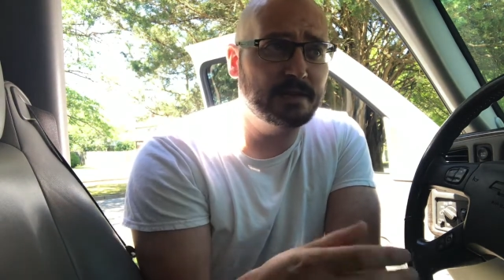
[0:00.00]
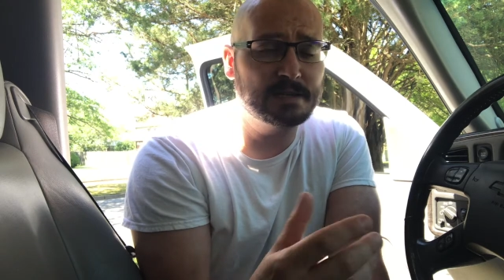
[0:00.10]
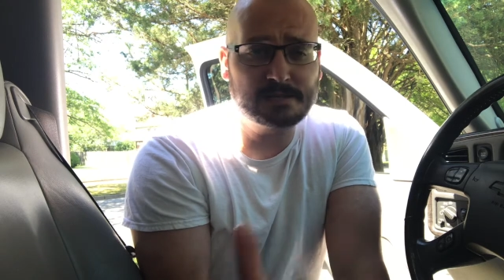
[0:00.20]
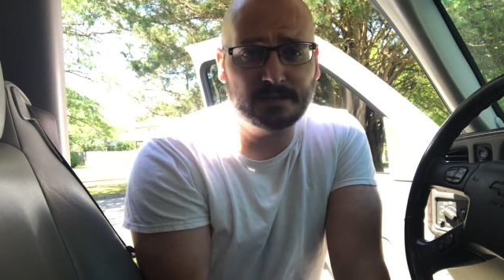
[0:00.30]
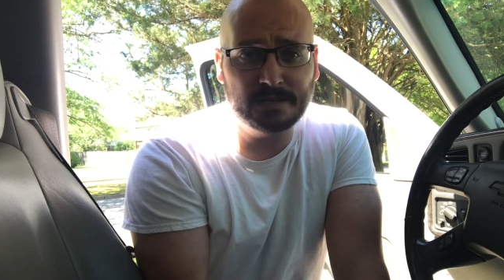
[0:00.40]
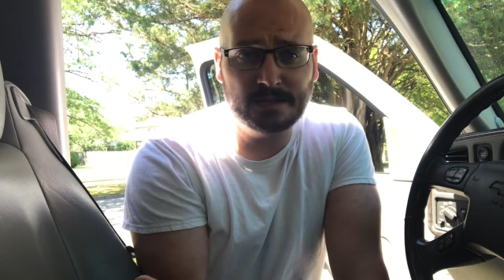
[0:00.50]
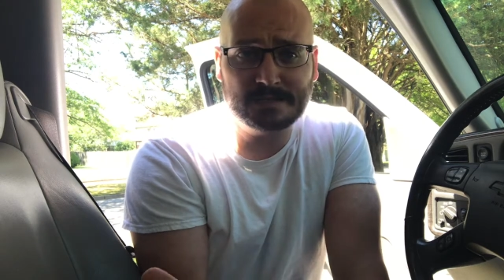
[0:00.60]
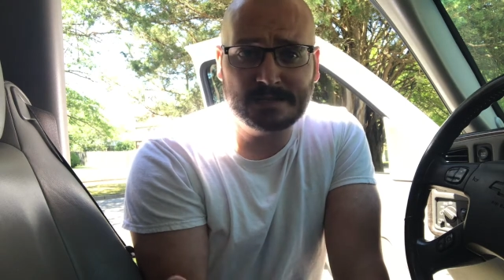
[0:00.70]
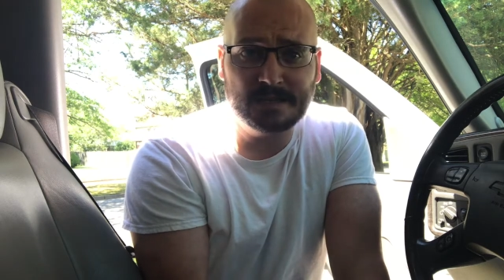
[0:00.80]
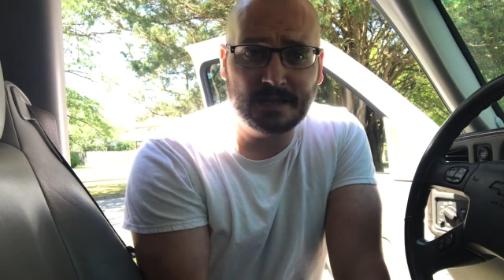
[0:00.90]
Escalade
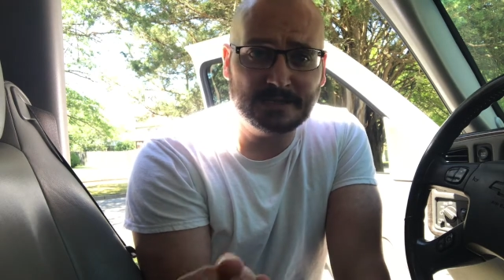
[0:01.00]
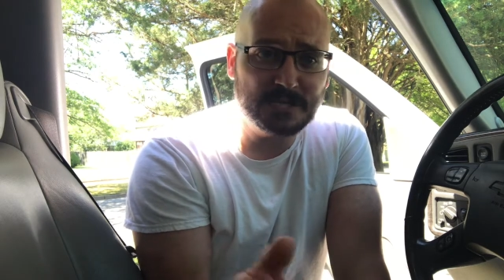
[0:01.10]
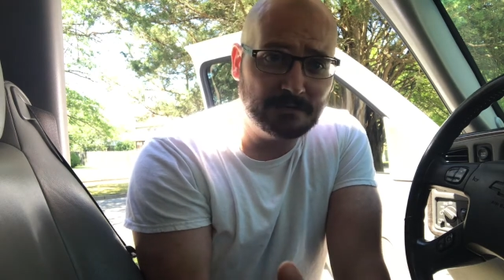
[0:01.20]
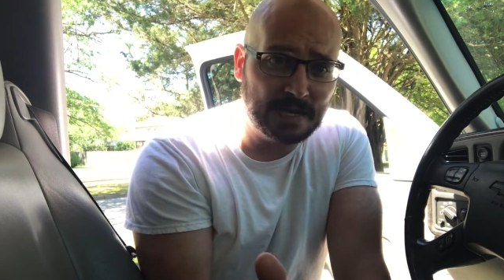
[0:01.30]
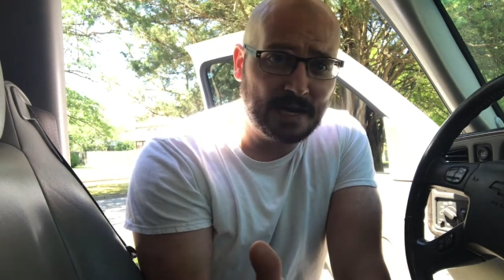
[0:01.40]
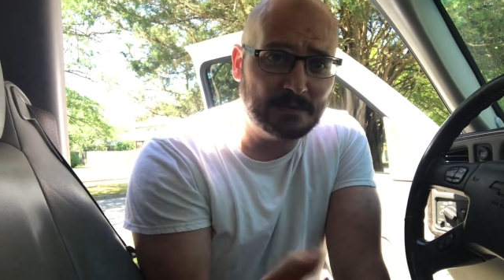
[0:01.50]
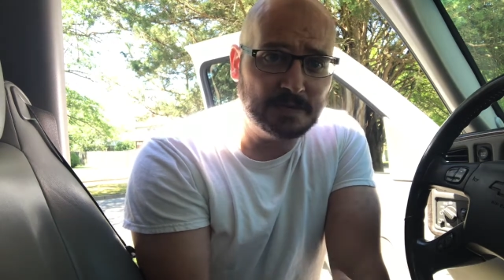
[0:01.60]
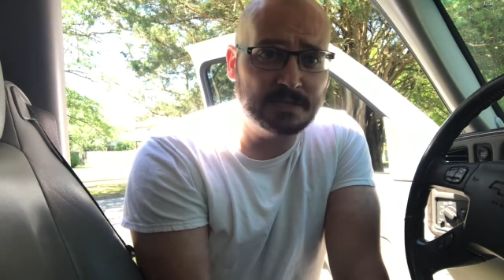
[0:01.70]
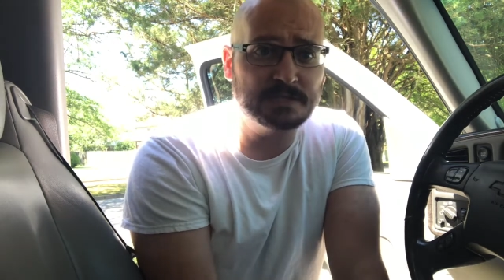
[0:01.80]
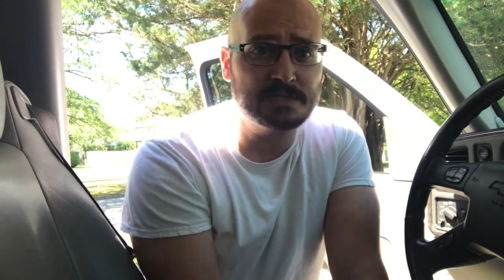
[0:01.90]
EXT, and Chevy
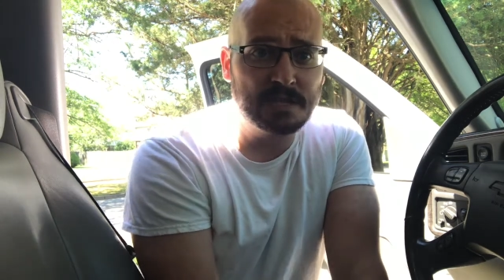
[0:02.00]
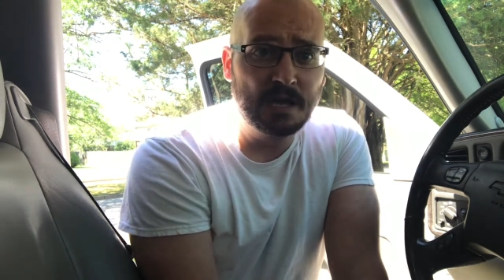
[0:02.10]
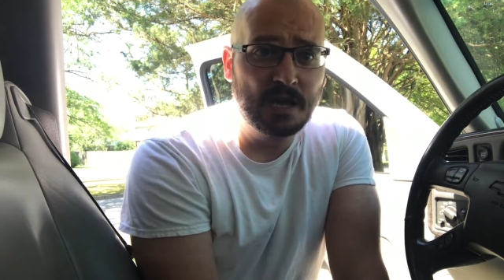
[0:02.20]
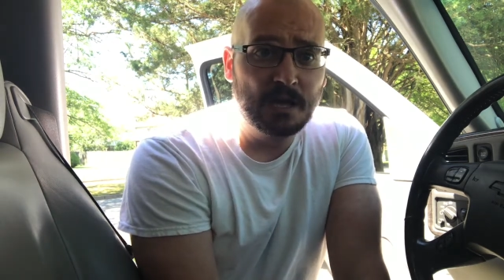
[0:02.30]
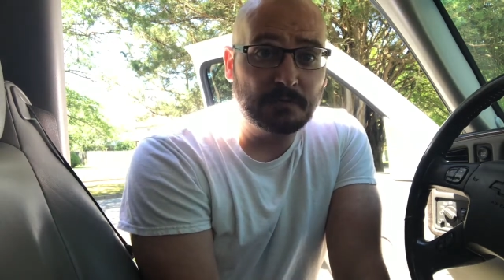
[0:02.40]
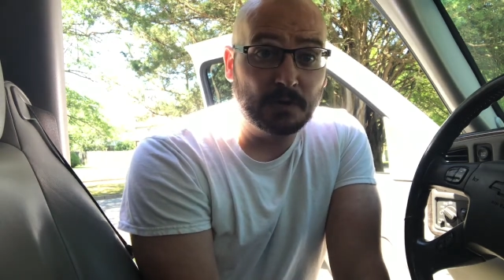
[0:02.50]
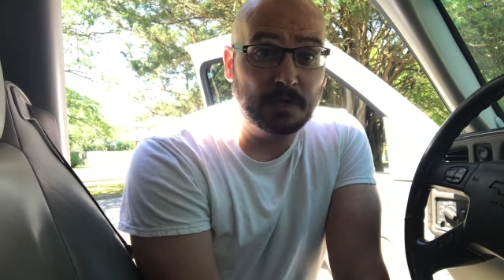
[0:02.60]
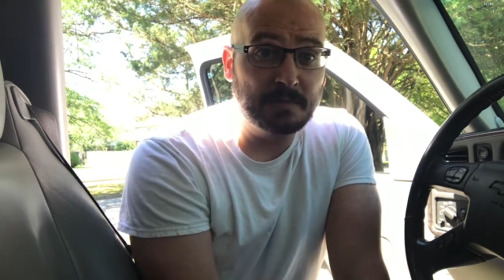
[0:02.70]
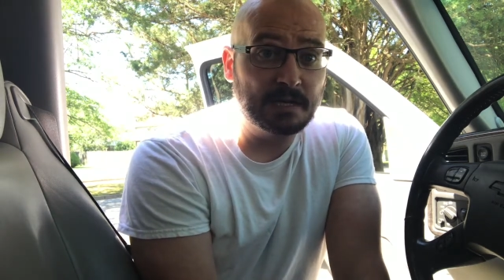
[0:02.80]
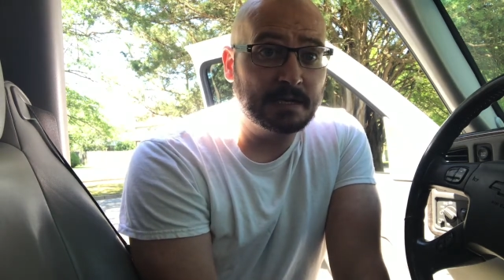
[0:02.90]
Avalanches
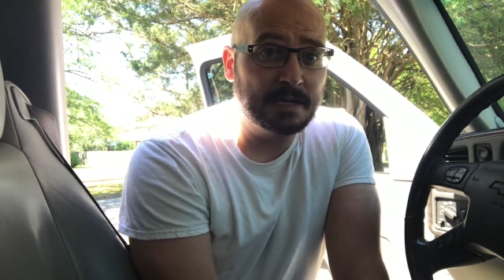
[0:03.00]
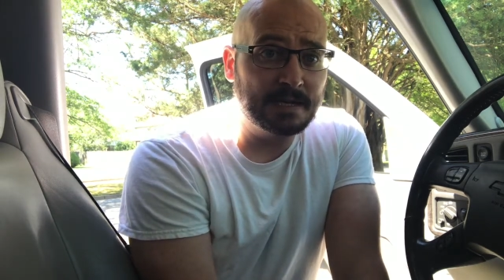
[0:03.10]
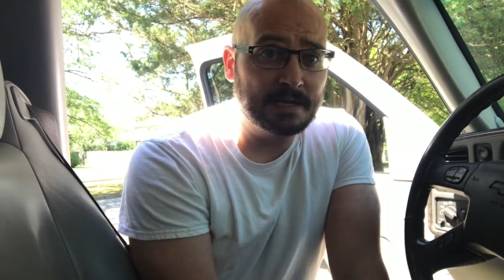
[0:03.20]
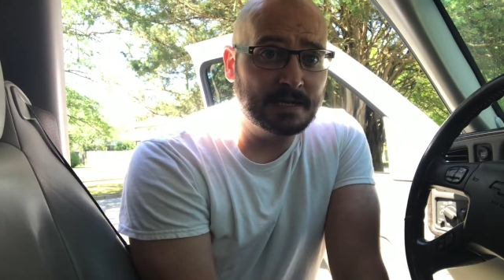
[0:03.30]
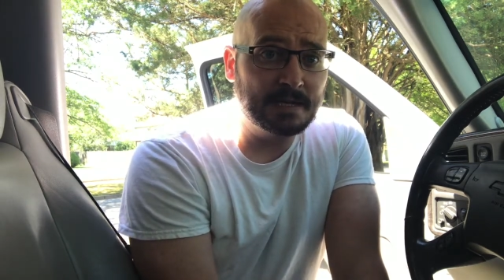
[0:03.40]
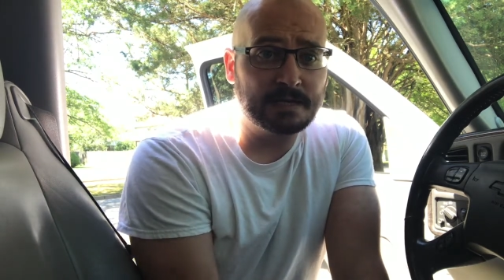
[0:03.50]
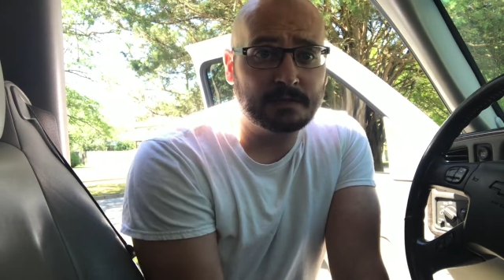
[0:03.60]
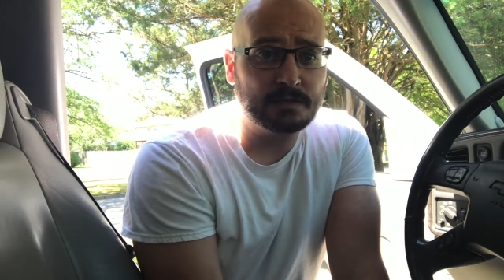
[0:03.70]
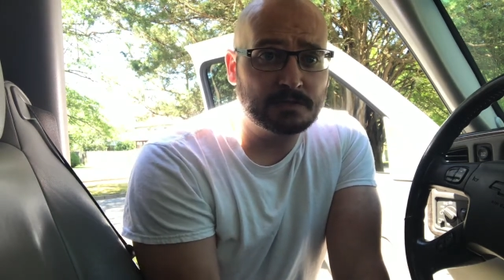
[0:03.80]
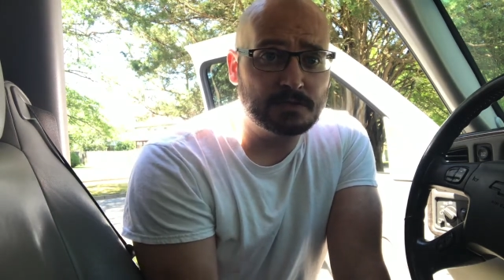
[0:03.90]
from
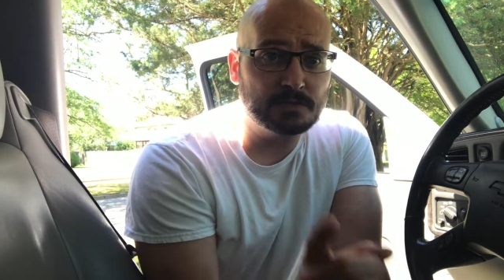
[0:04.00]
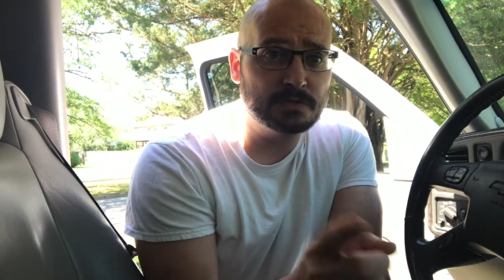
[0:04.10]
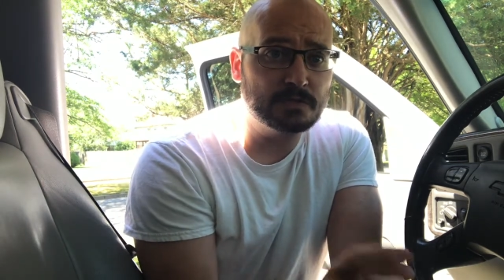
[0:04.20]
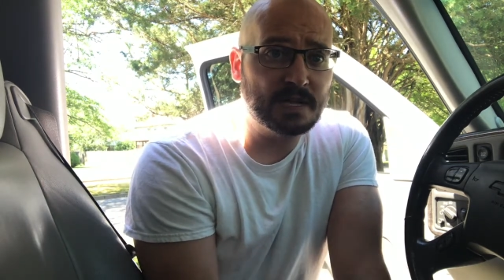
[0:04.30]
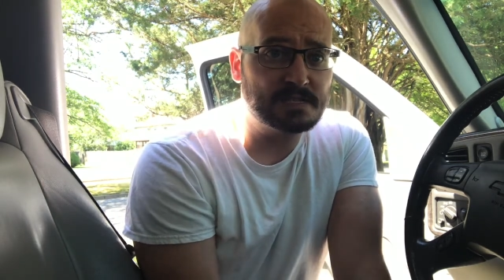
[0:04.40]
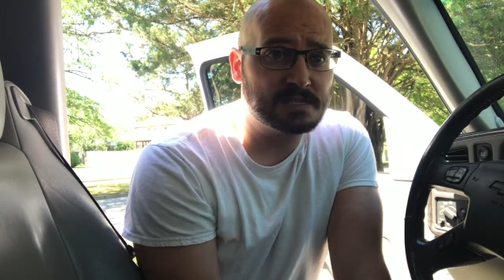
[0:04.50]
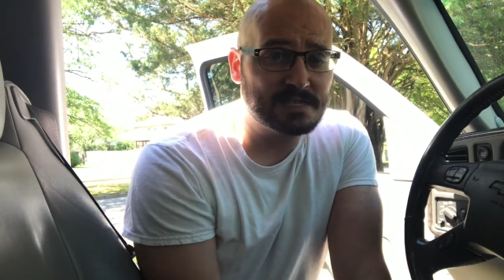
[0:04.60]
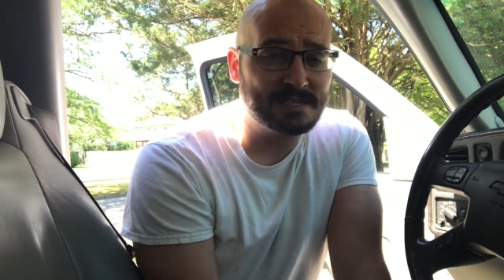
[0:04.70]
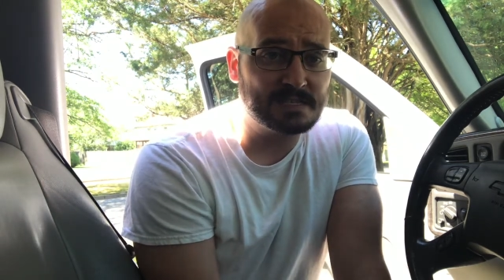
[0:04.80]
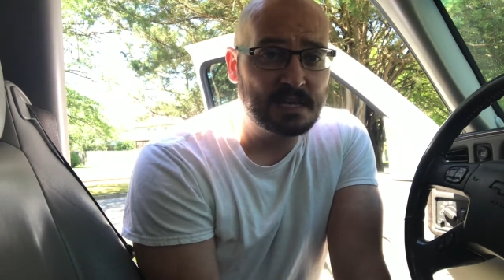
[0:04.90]
99 to
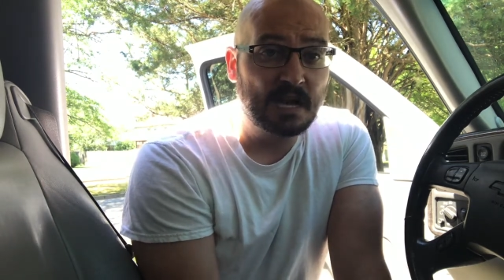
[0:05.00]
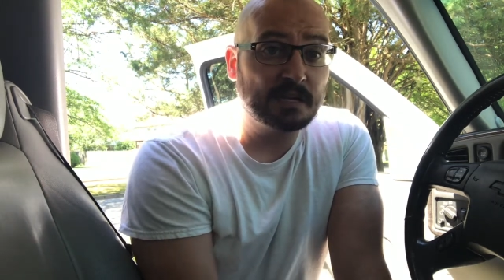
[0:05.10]
2006.